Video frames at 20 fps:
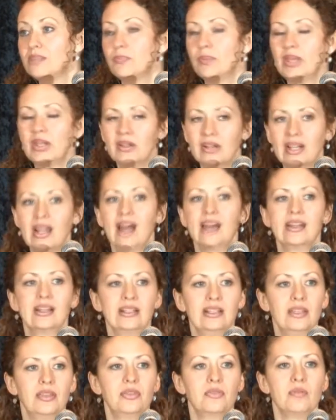
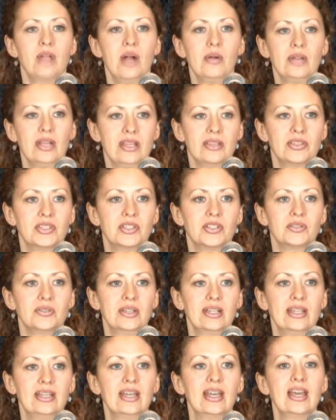periodically throughout history,